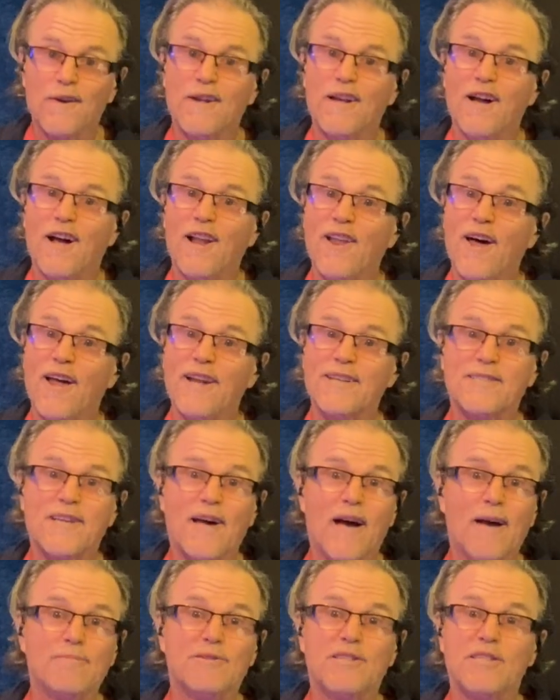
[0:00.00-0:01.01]
A lot of
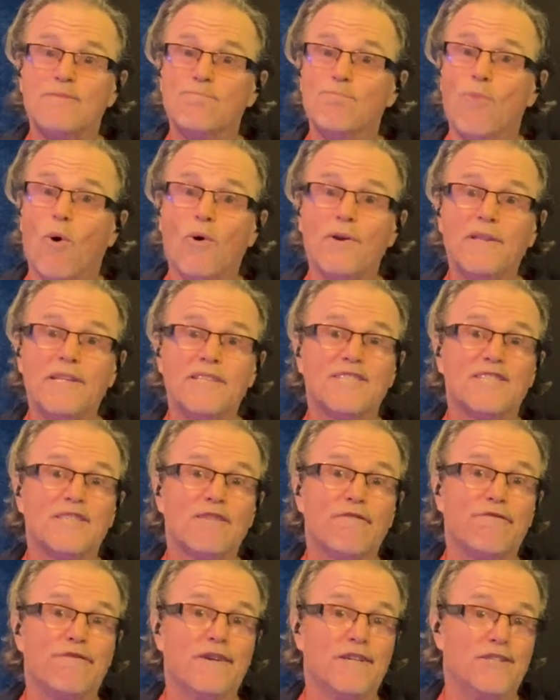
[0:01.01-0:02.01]
times is more than
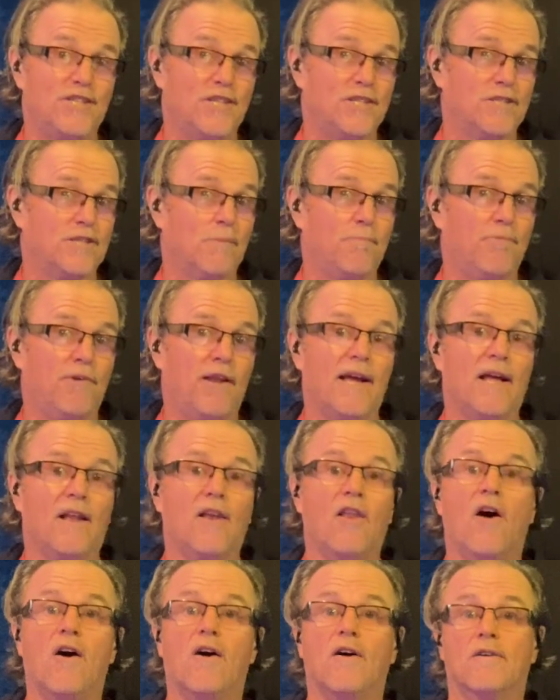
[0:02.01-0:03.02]
sufficient to play
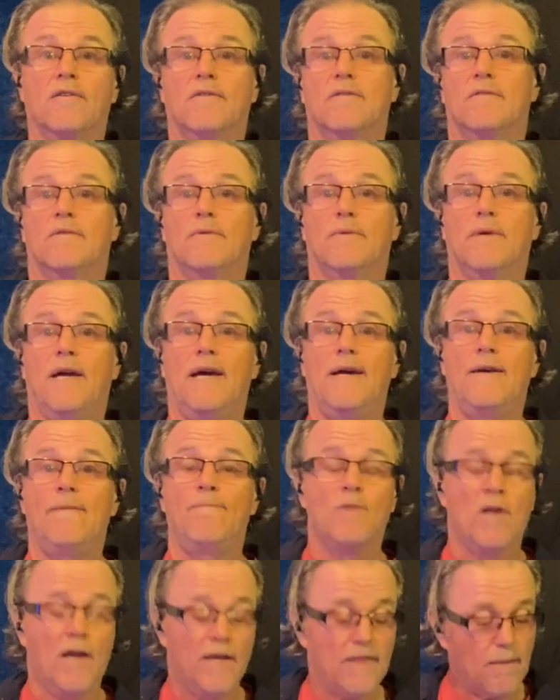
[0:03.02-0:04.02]
along, okay?
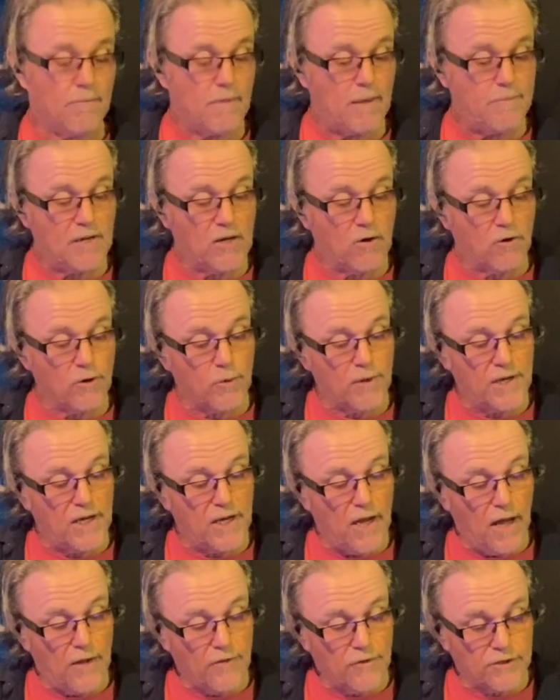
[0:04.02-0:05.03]
Then maybe go to
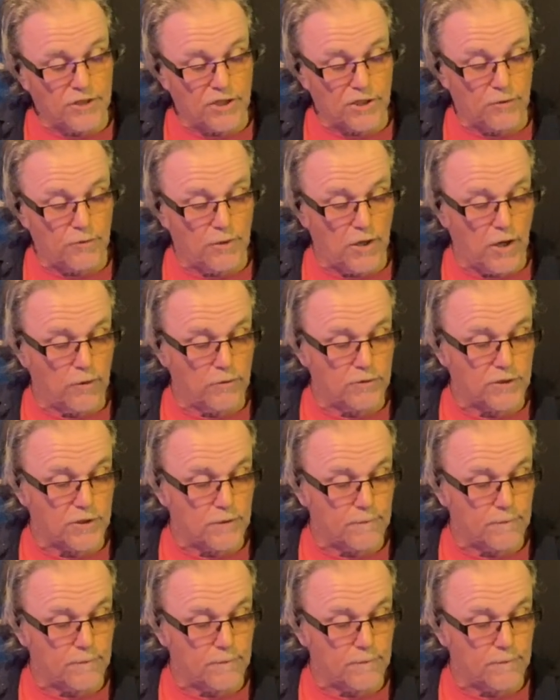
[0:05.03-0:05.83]
another 2 notes.